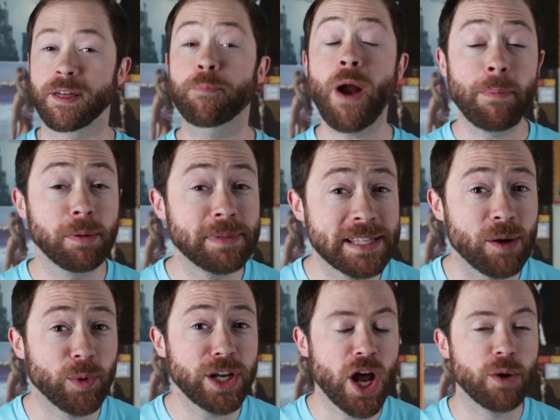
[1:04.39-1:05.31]
The problem is
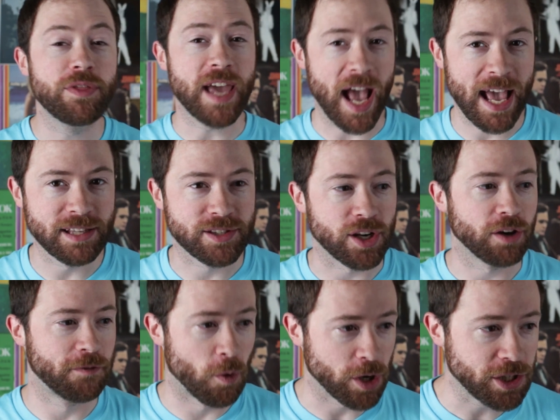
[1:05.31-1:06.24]
that we know the
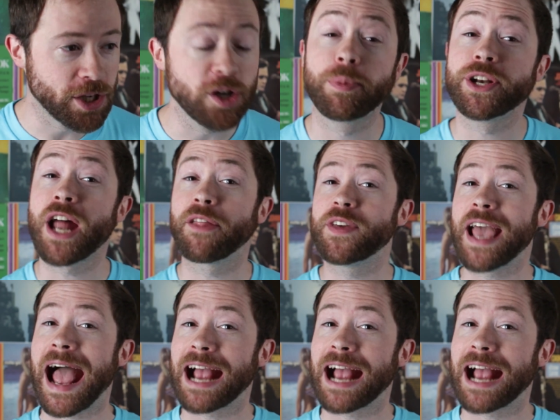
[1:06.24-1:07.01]
answer, 42, but not the